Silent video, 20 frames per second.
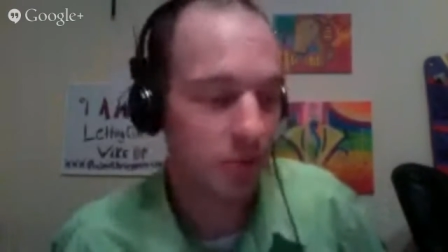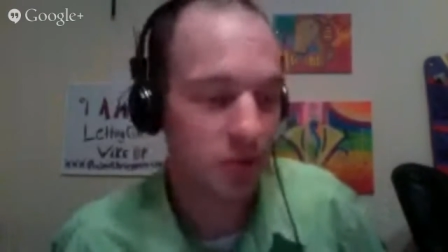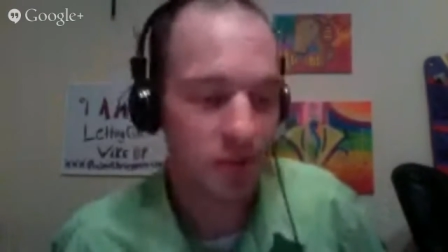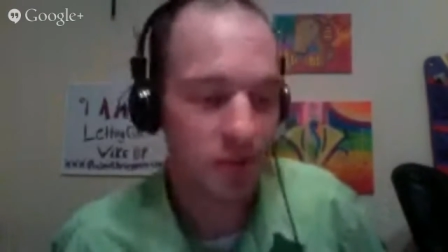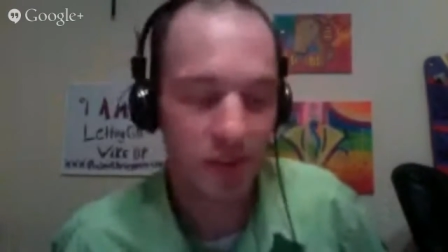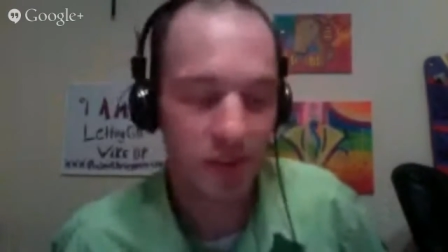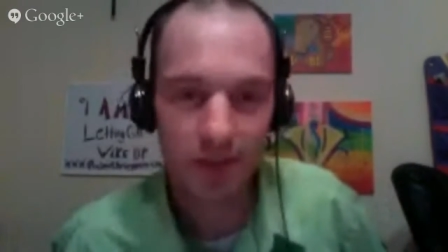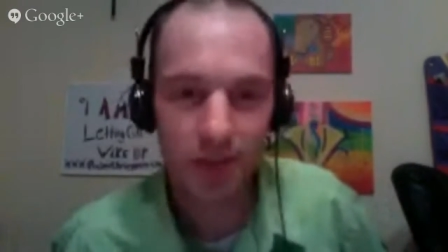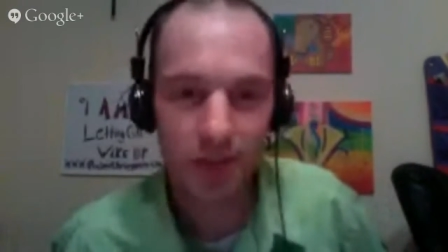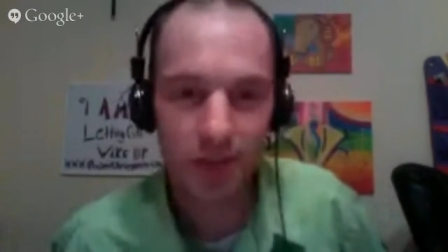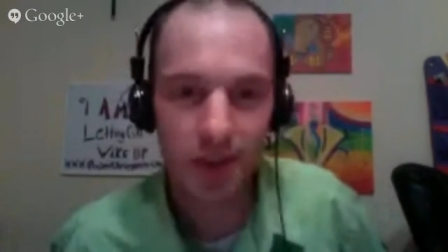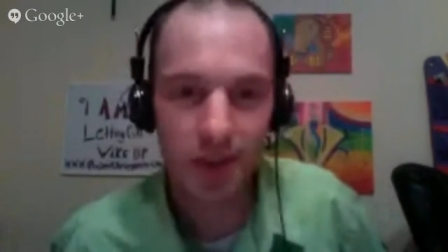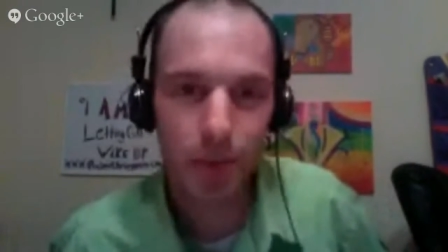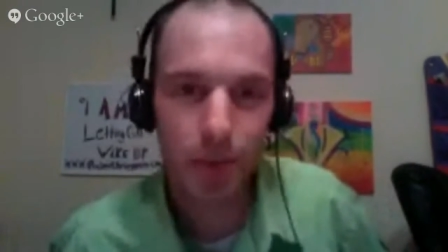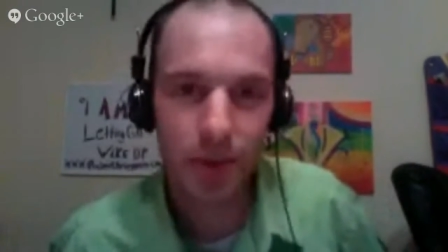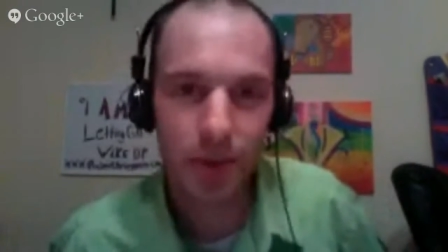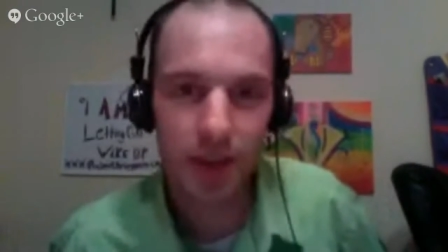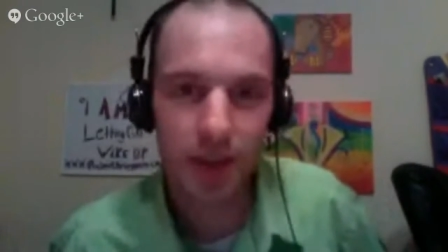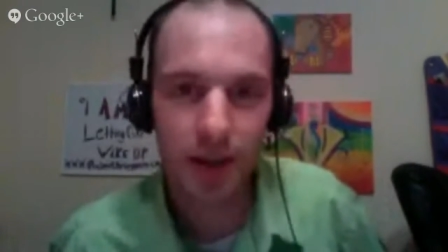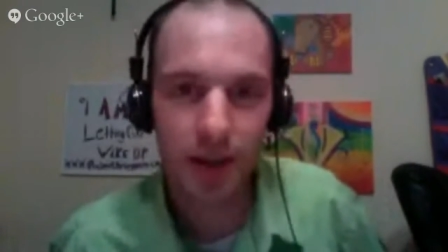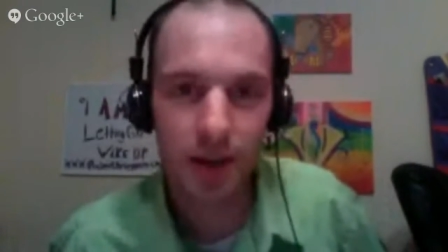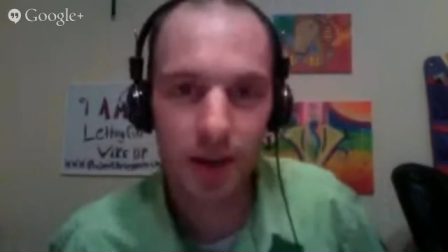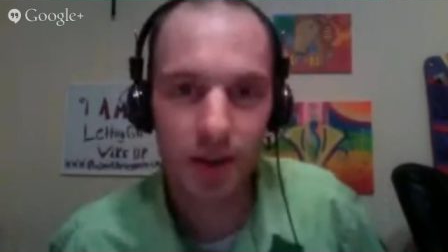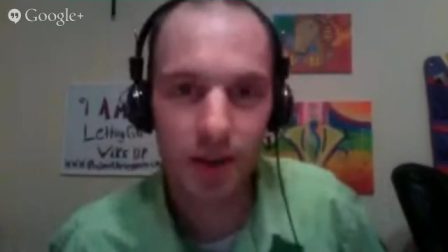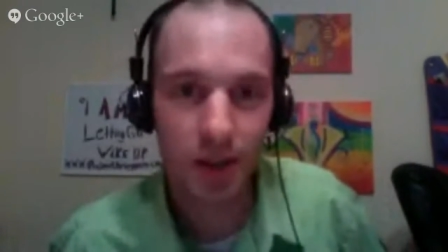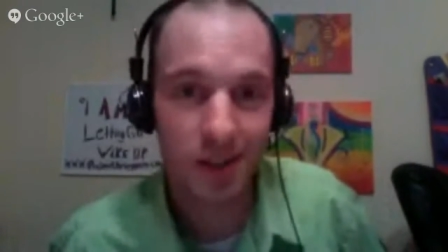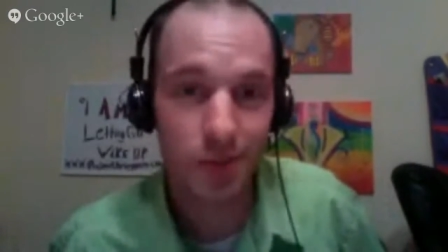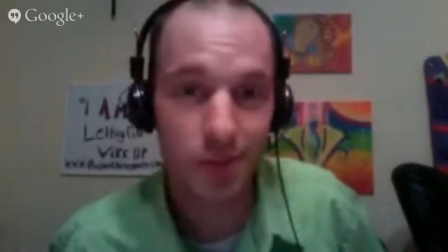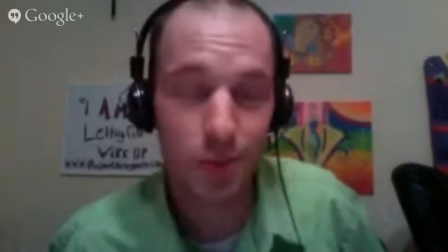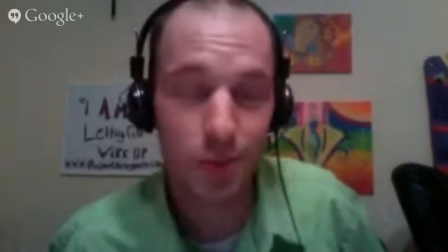um, just leave your comment
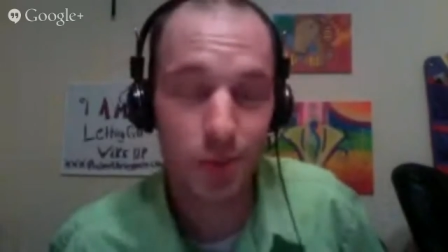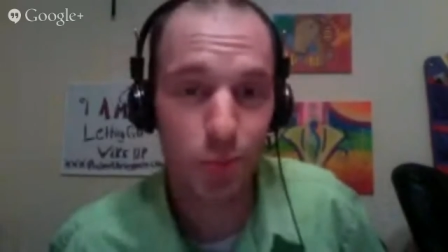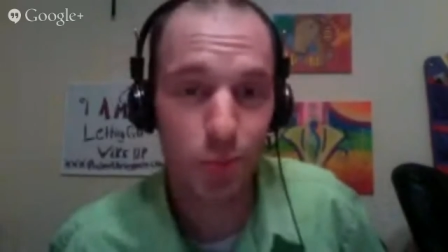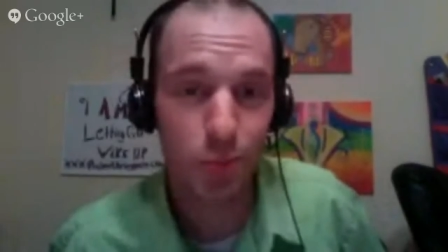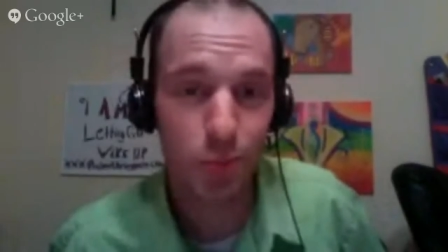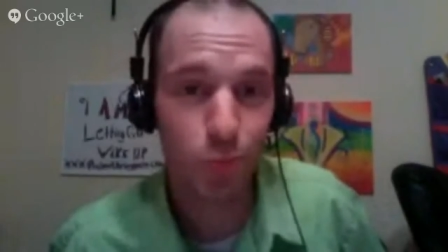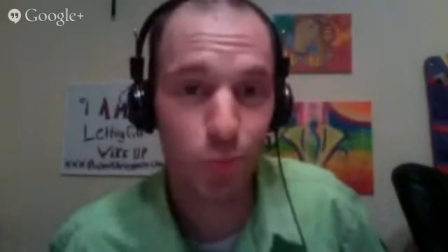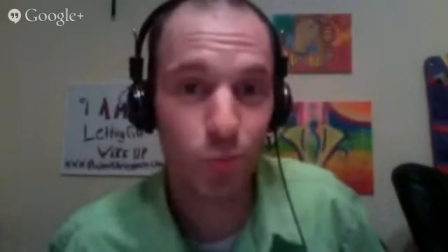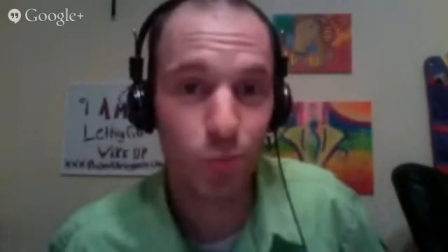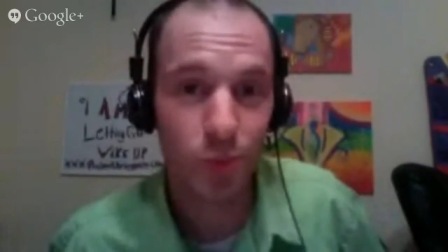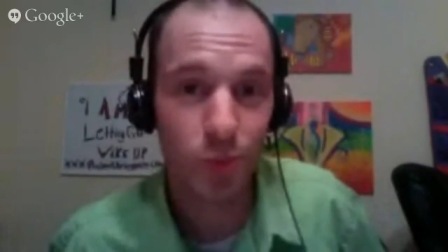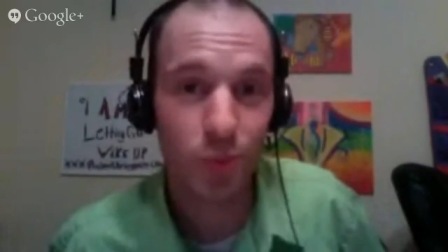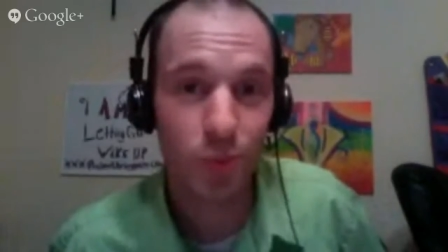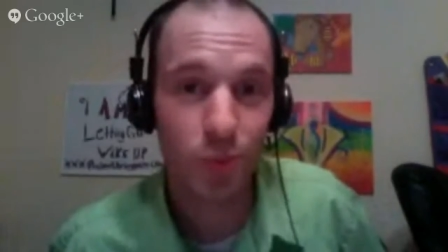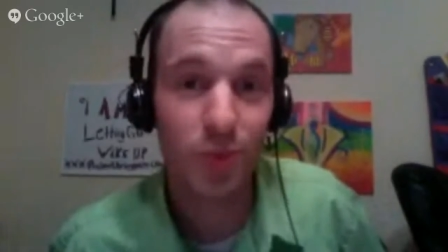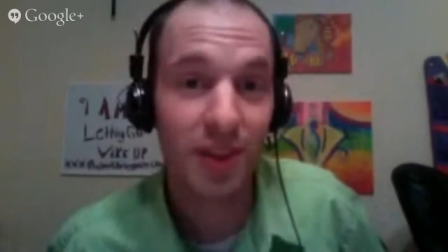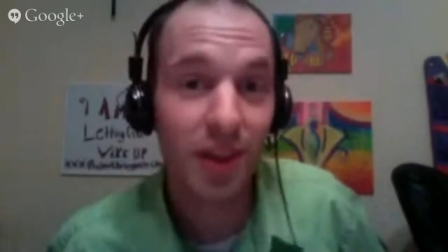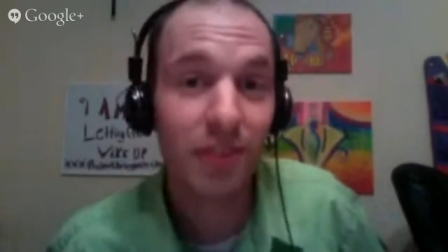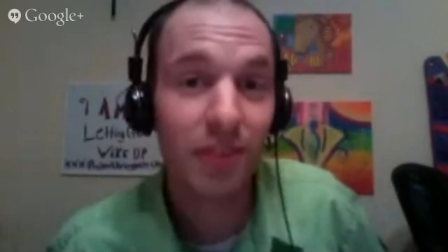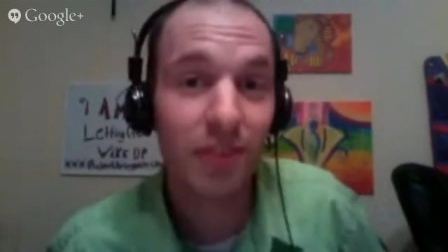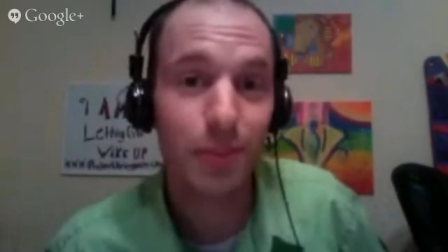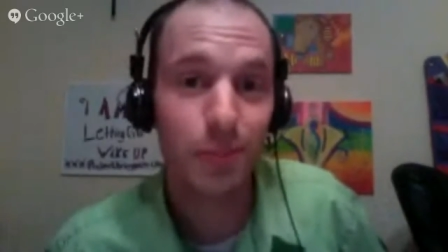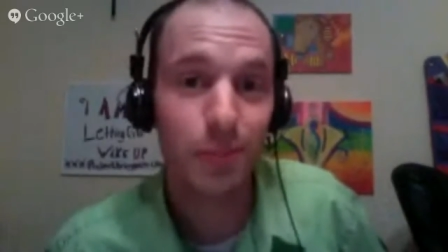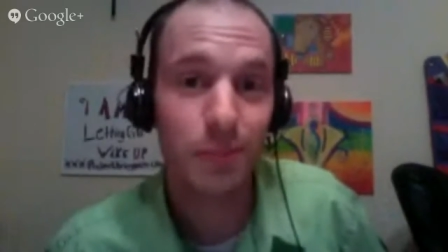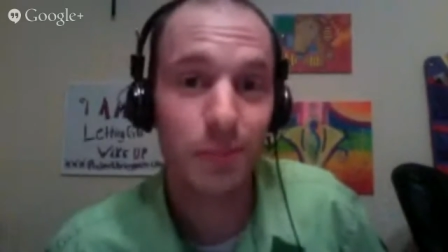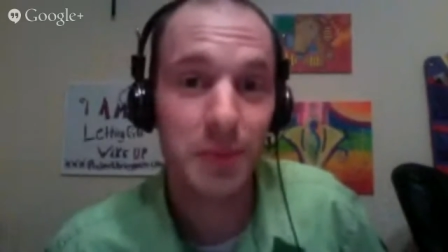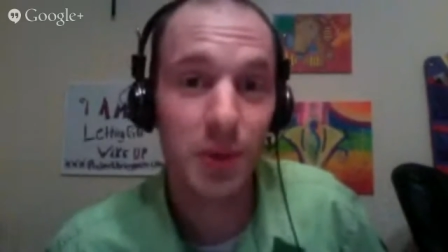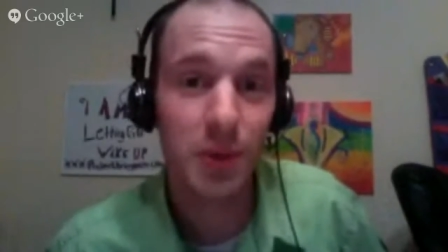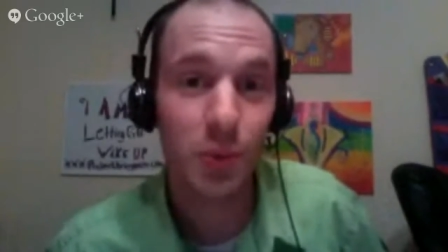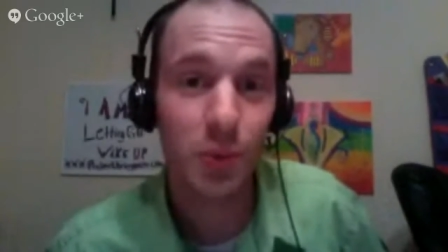there because we we love them.